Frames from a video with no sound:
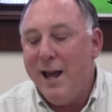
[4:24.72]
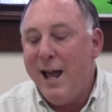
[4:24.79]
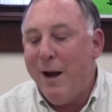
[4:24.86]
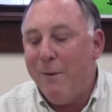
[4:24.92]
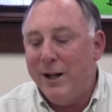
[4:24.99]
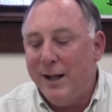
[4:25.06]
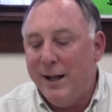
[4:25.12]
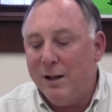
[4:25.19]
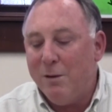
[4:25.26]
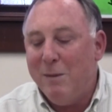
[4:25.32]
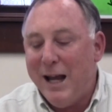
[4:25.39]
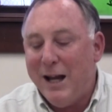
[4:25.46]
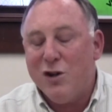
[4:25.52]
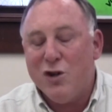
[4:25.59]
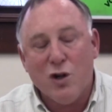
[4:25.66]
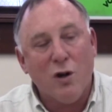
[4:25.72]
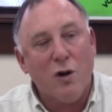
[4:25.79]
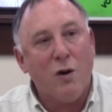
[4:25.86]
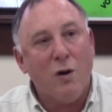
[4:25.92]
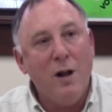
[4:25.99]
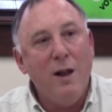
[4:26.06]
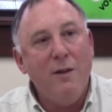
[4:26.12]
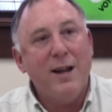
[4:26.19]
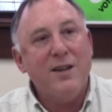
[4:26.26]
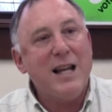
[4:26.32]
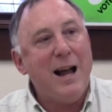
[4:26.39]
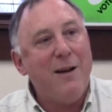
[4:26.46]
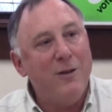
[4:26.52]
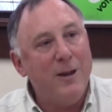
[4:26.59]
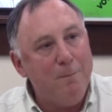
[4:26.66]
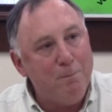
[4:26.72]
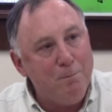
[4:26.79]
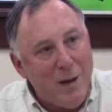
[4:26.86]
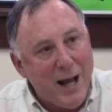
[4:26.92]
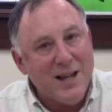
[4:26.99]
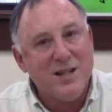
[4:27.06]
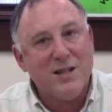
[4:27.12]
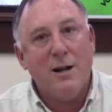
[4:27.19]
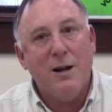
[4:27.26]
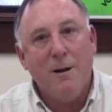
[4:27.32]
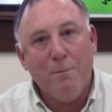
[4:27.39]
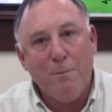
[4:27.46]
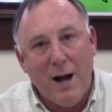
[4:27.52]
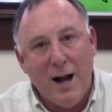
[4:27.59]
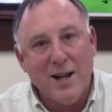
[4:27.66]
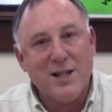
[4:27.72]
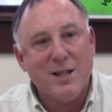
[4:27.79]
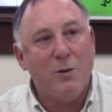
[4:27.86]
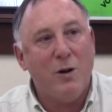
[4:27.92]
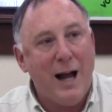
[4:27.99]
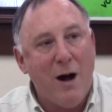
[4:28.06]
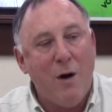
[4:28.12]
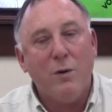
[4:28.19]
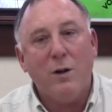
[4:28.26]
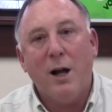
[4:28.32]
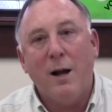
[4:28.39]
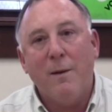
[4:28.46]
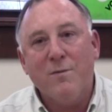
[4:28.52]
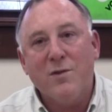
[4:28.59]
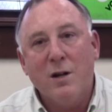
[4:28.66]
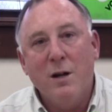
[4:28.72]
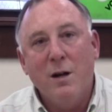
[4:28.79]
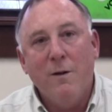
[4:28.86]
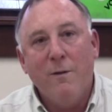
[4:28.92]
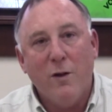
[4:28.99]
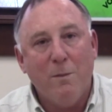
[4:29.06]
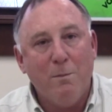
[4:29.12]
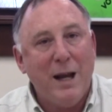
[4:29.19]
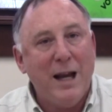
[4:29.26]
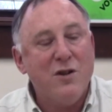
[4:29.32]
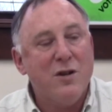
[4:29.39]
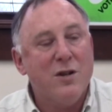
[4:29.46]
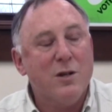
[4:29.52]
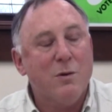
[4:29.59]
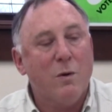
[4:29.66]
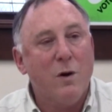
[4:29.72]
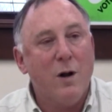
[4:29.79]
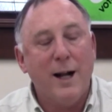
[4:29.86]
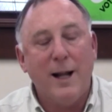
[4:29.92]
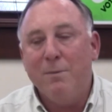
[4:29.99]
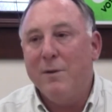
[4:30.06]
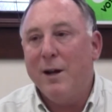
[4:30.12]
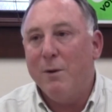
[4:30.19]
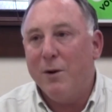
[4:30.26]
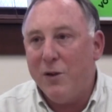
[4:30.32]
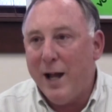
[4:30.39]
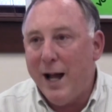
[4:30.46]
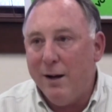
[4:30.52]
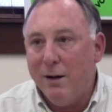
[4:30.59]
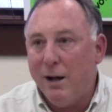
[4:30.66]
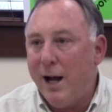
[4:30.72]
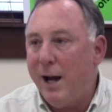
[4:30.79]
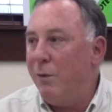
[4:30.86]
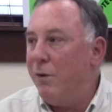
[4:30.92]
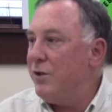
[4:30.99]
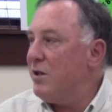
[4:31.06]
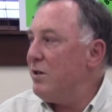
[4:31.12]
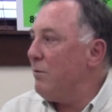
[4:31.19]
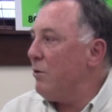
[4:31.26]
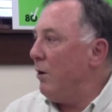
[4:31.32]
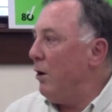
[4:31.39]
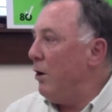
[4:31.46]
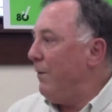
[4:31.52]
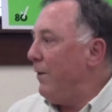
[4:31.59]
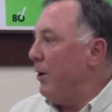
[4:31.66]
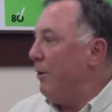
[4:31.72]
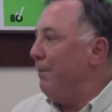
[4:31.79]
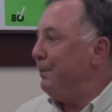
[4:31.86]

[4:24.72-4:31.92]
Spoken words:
and we need to make sure that it's having the best possible outcomes for the patients who are on it. And with that, I will just turn it over to you.